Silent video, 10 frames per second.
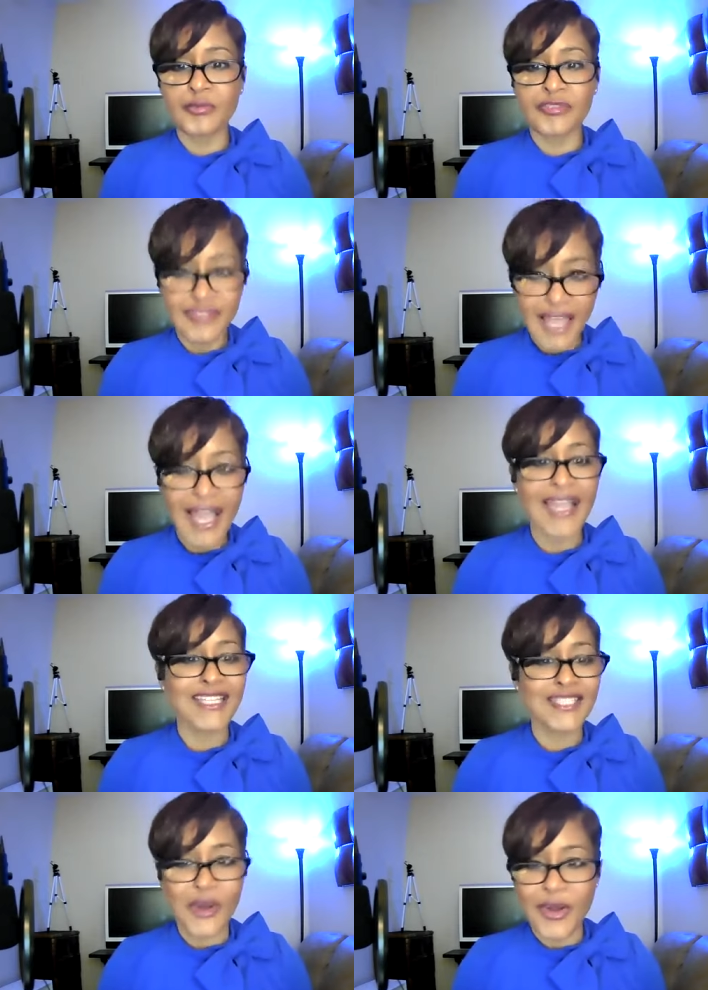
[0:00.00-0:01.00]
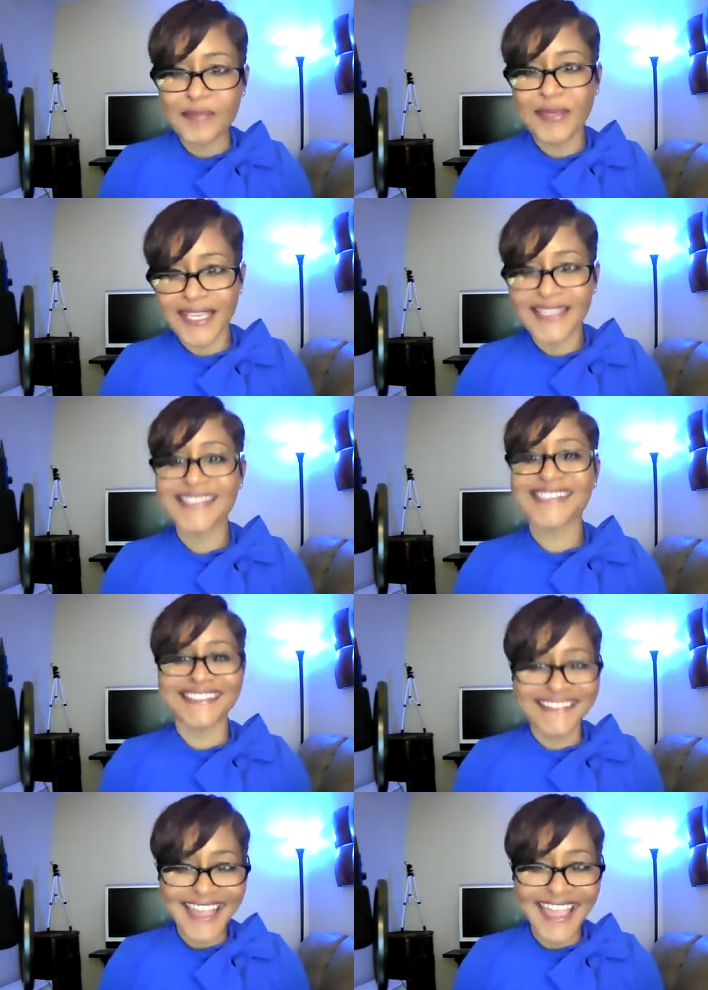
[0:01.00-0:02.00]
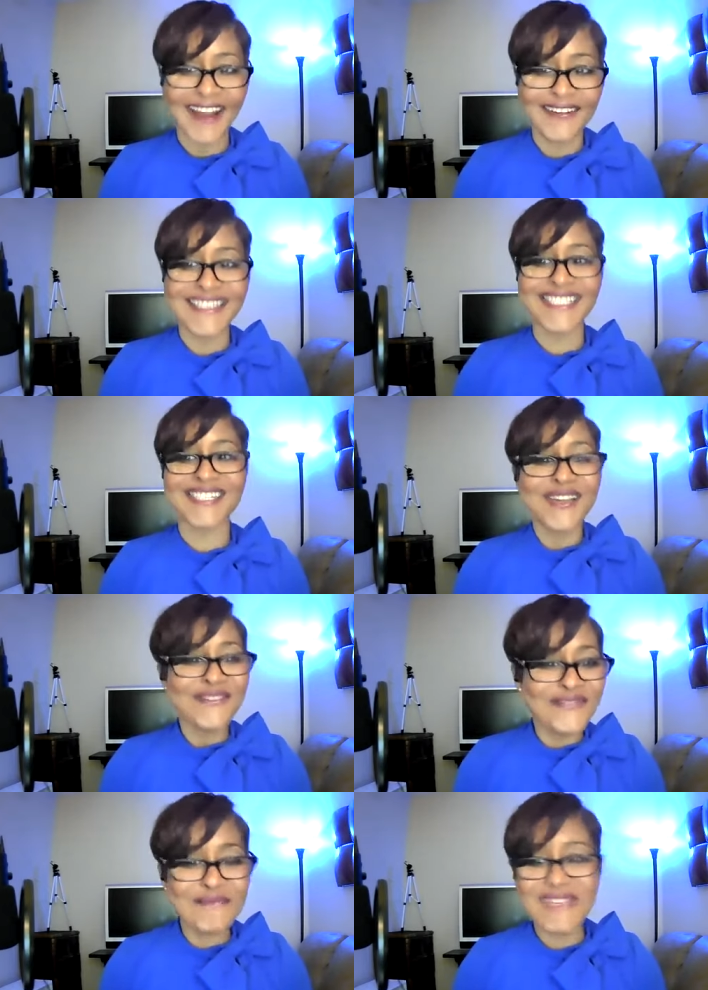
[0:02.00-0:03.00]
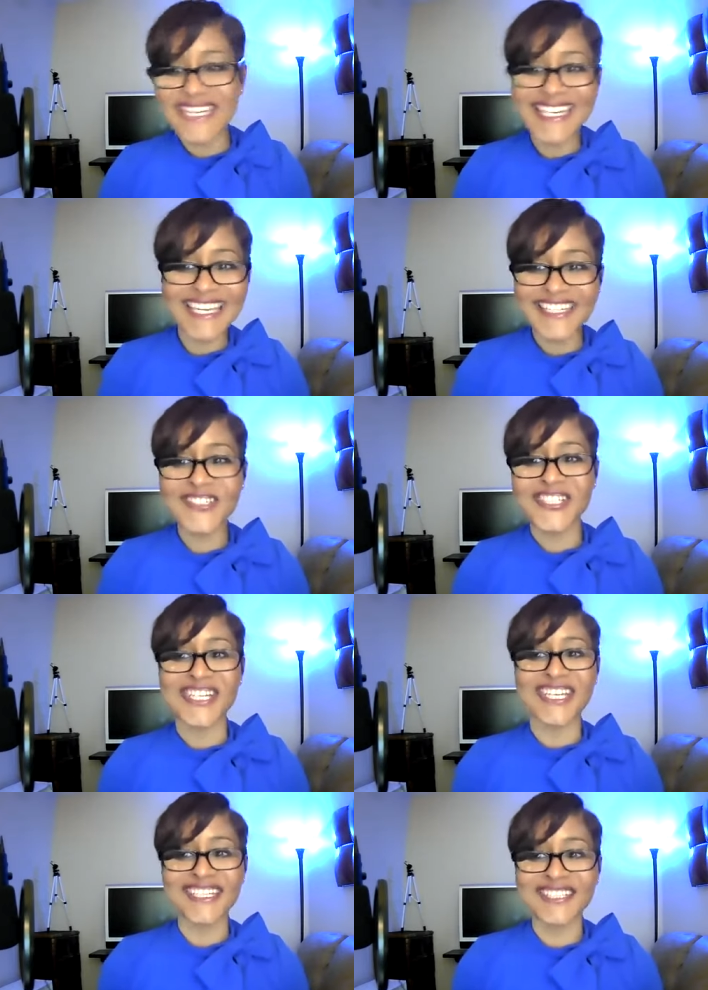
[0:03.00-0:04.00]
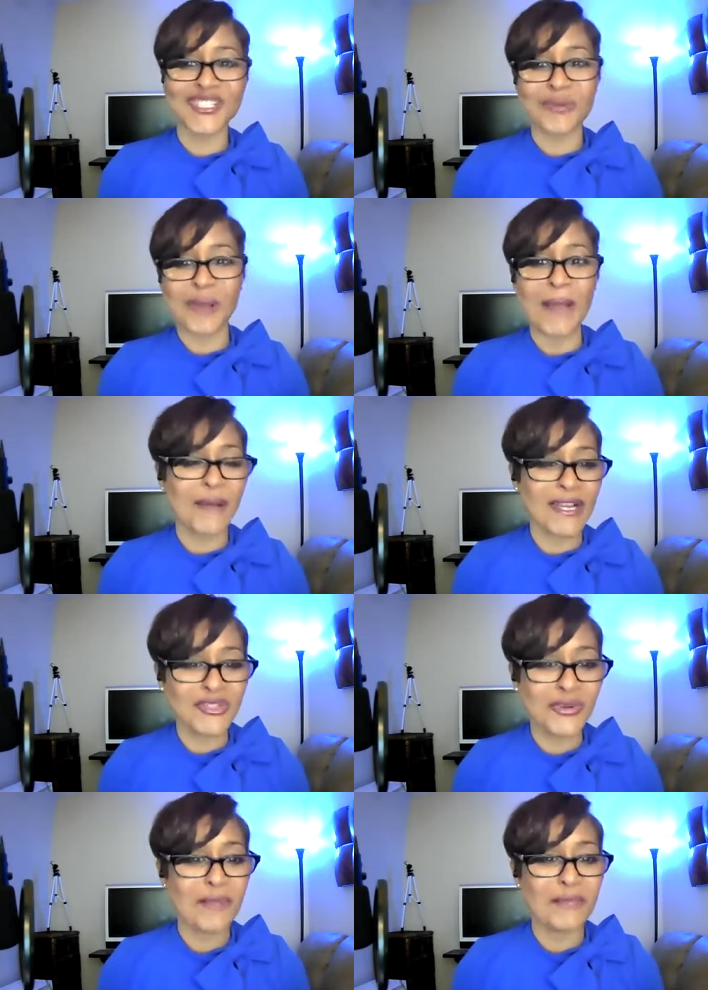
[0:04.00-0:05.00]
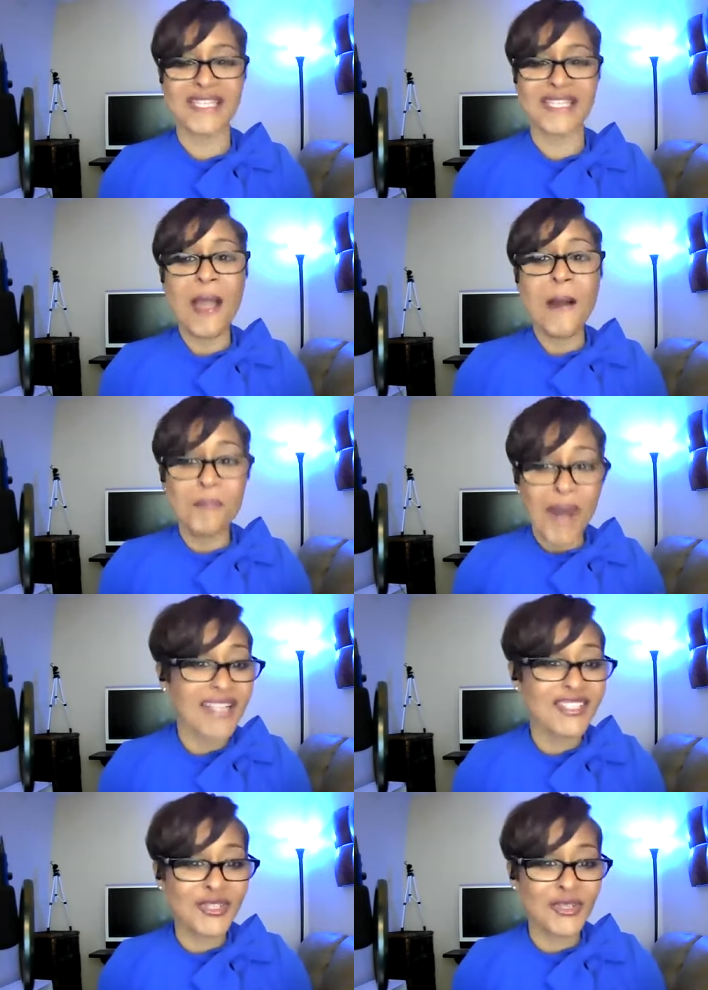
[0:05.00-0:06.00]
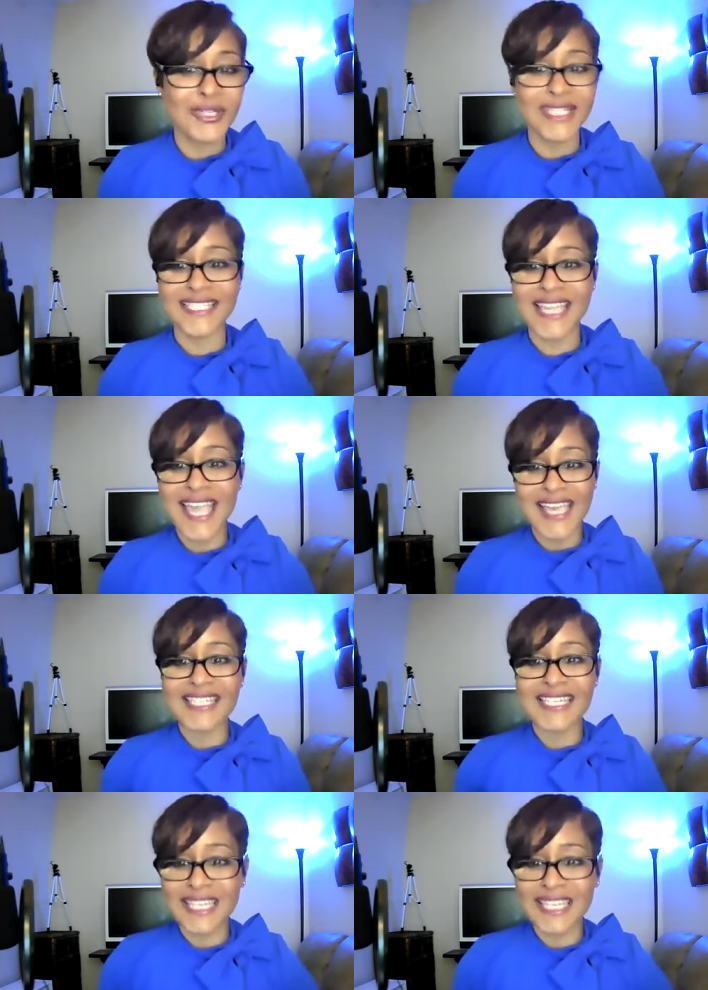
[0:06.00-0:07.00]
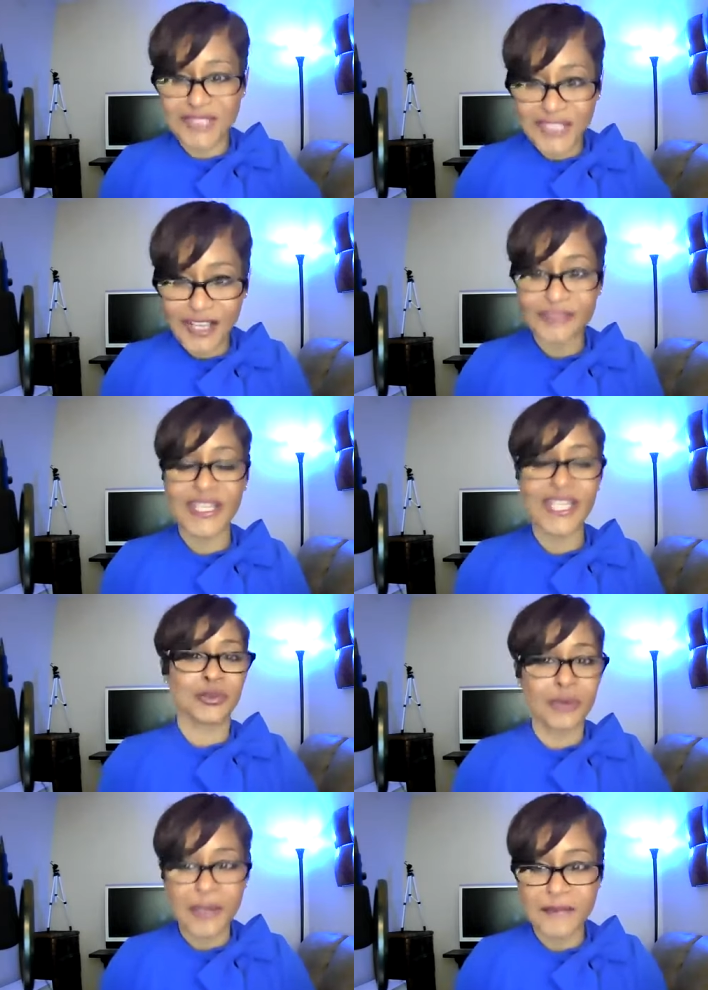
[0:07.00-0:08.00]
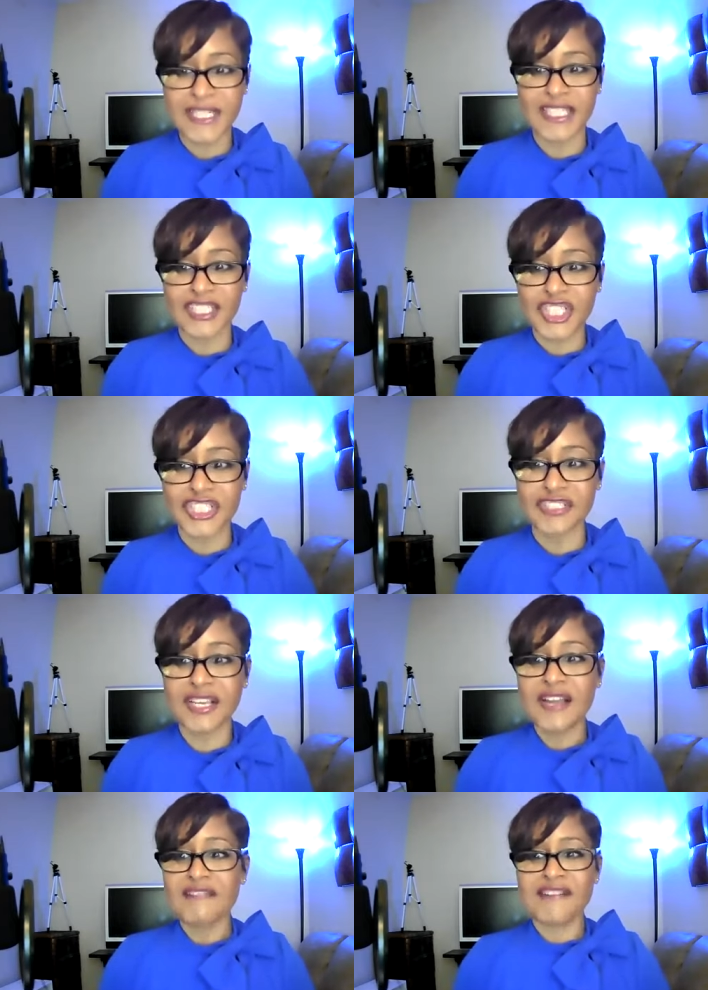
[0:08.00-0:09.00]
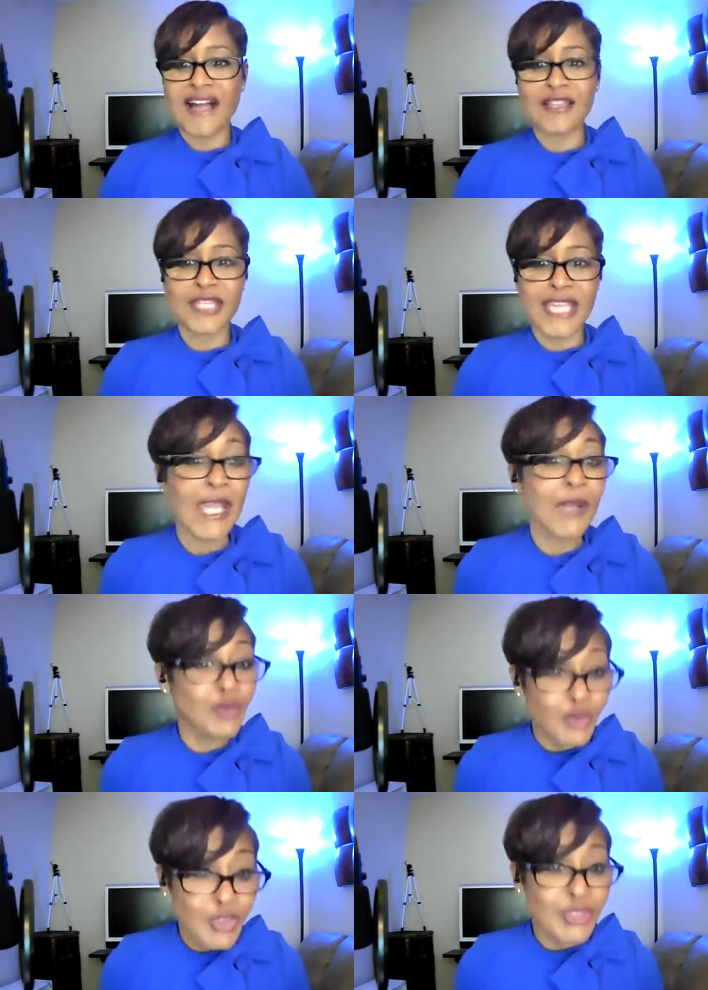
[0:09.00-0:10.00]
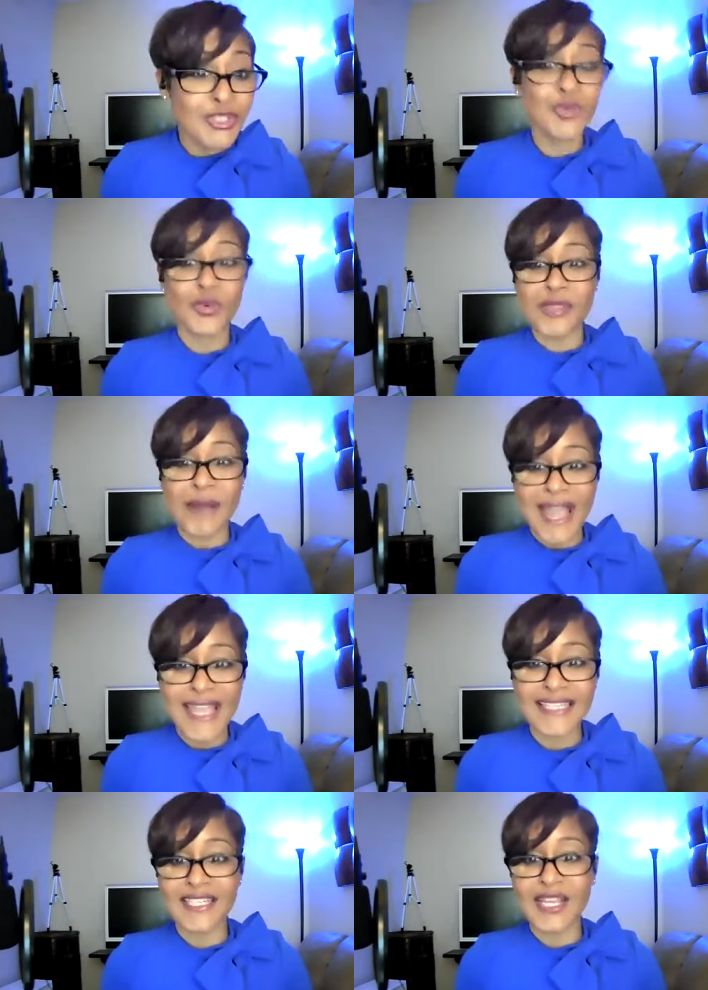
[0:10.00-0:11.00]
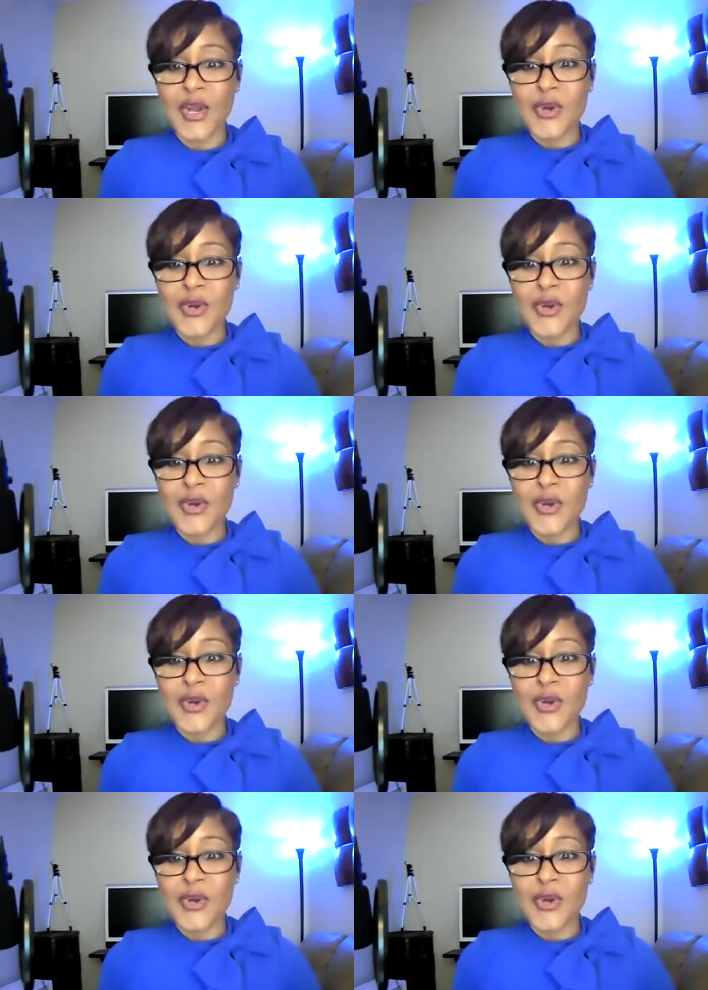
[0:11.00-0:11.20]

flies on Pence and Harris, feminine energy described by Trump as monstrous, as he himself interrupted and couldn't follow the game rules with Biden,